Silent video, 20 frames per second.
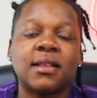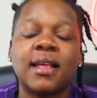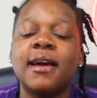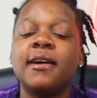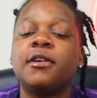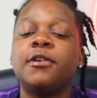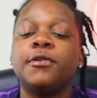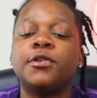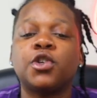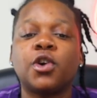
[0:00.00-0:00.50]

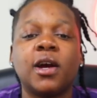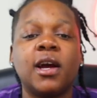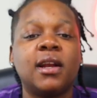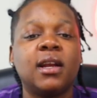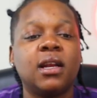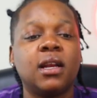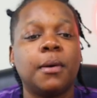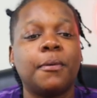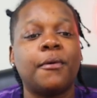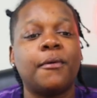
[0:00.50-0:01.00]
Thank you,
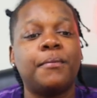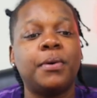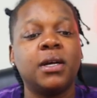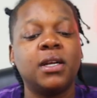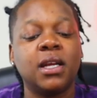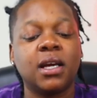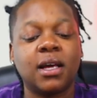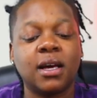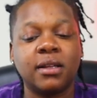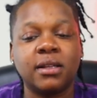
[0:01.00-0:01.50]
Tranini, for
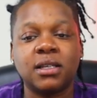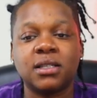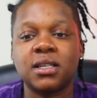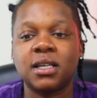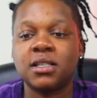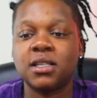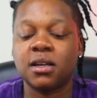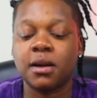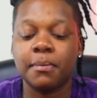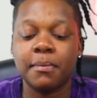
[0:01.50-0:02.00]
putting together
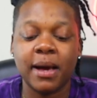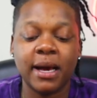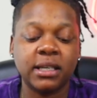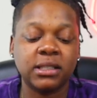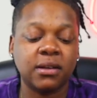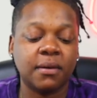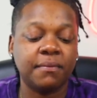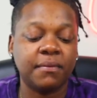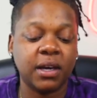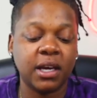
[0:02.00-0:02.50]
such an
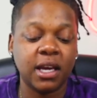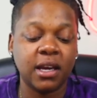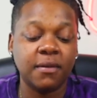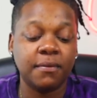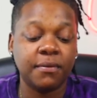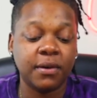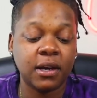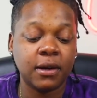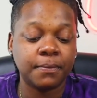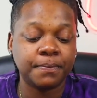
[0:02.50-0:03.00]
amazing
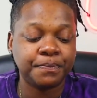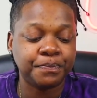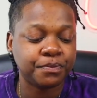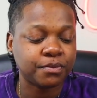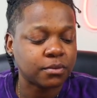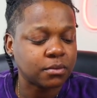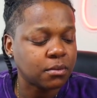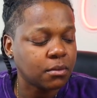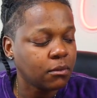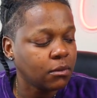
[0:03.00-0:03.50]
event
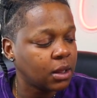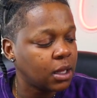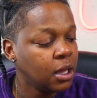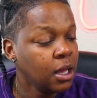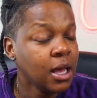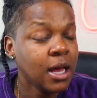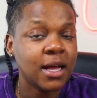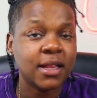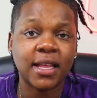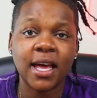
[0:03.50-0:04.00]

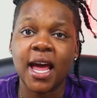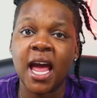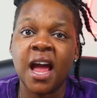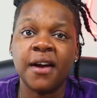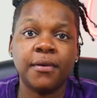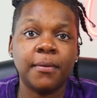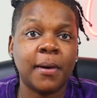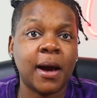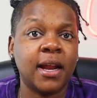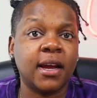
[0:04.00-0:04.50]
that
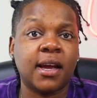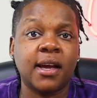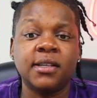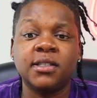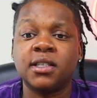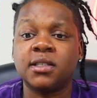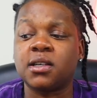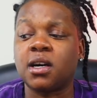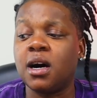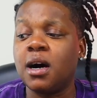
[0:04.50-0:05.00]
everybody can
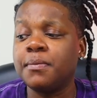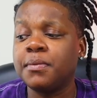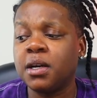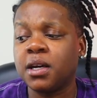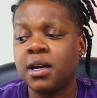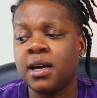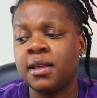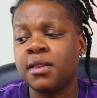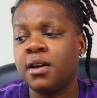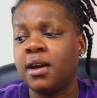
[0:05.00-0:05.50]
just come
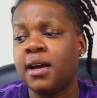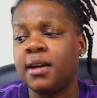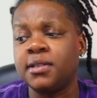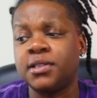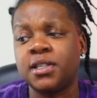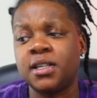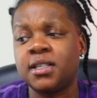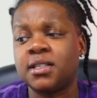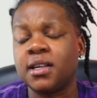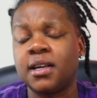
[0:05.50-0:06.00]
together and
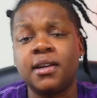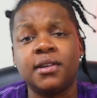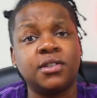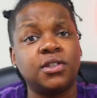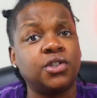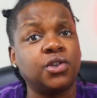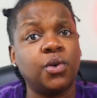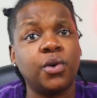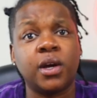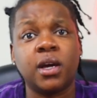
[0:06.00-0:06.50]
just
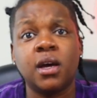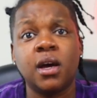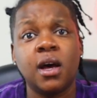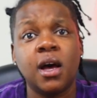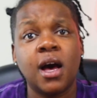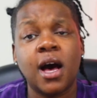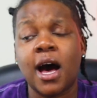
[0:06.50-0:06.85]
enjoy.